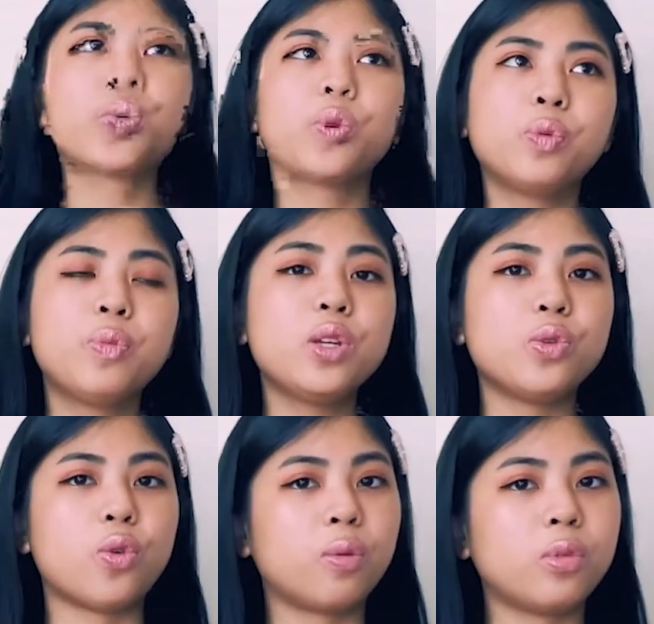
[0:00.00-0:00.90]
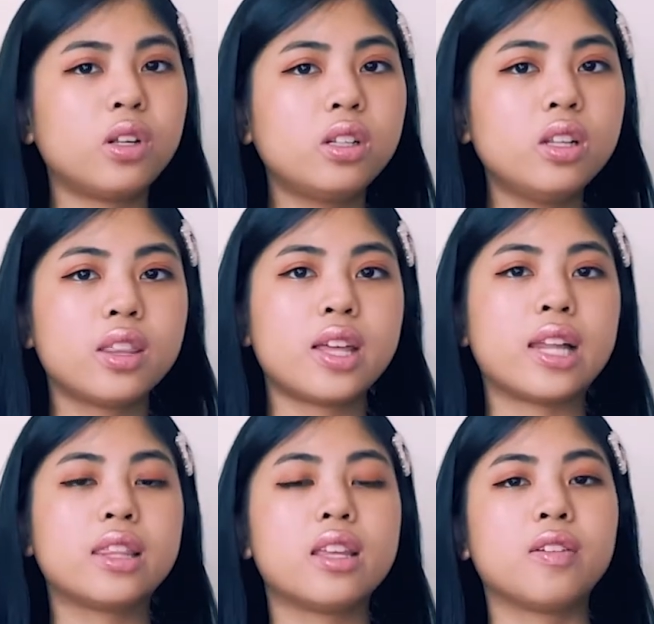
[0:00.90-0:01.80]
So it would be normal
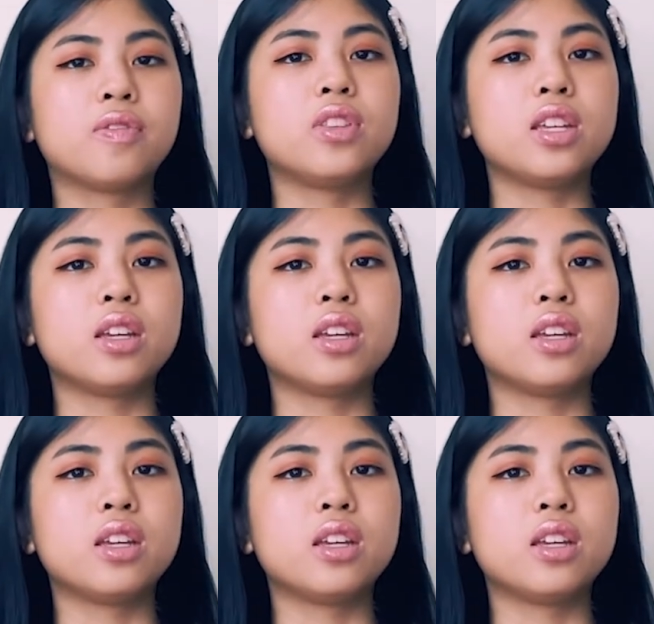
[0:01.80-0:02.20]
that if